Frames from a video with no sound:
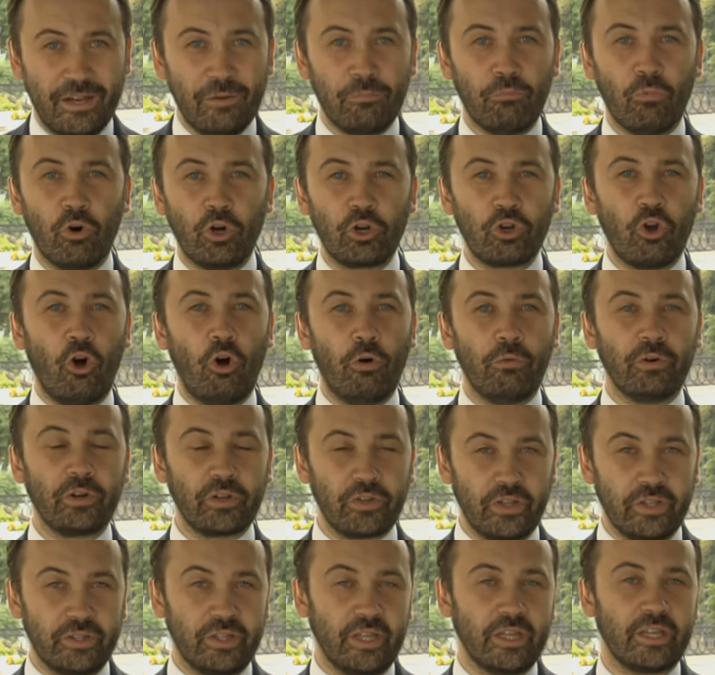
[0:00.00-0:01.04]
Moreover,
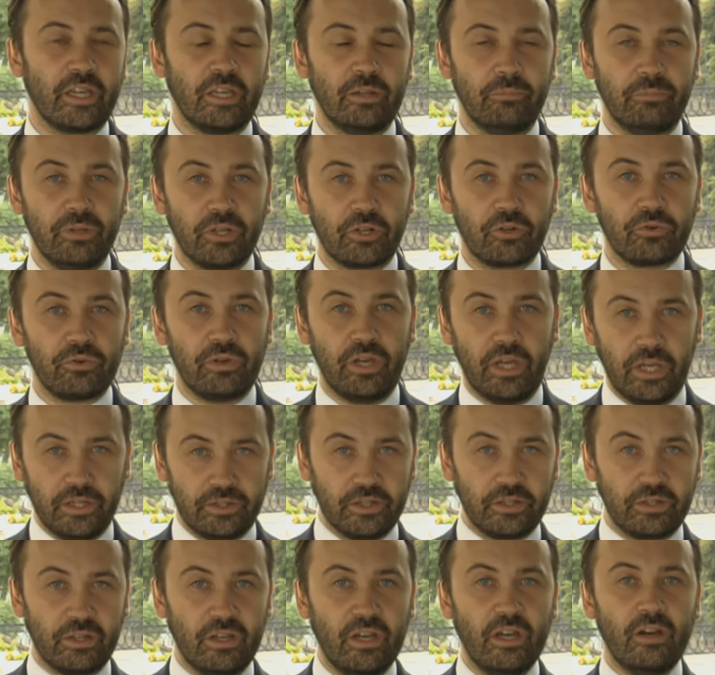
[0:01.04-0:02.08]
that they can be
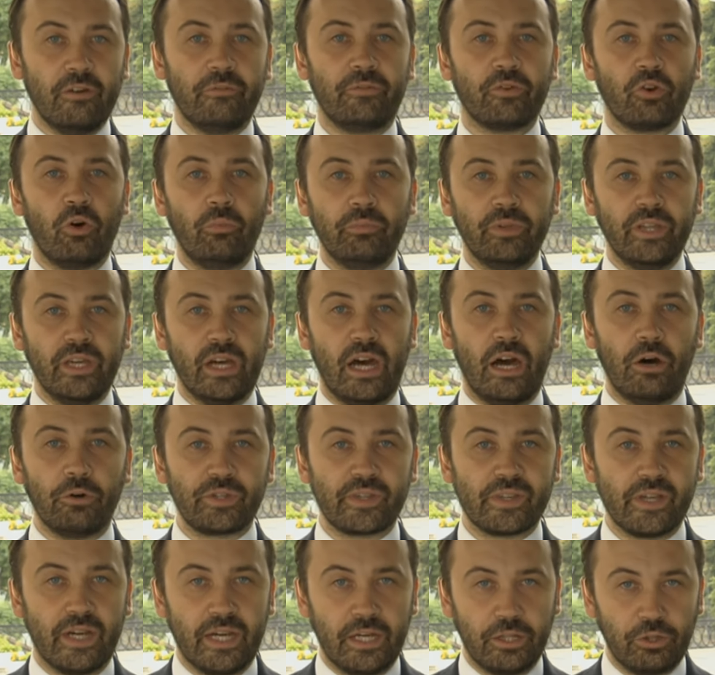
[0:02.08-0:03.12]
created from the
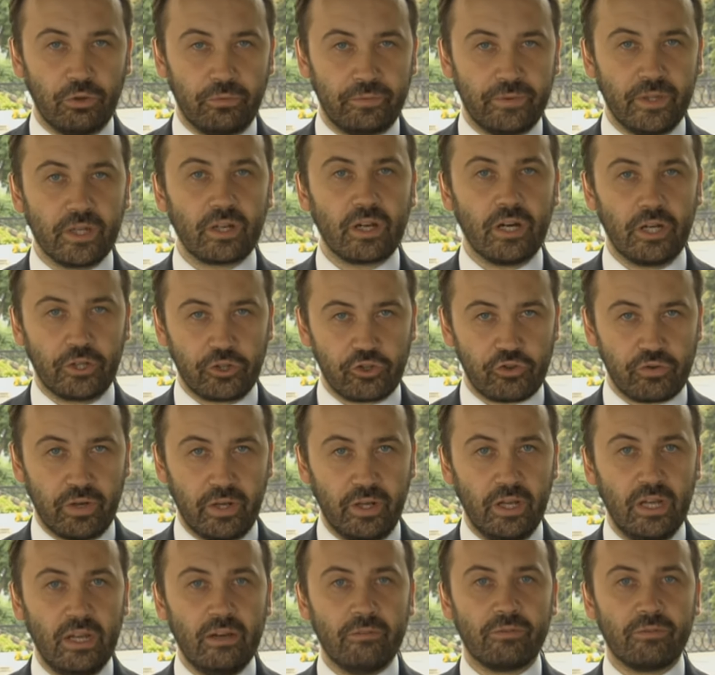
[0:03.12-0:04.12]
outside of the country,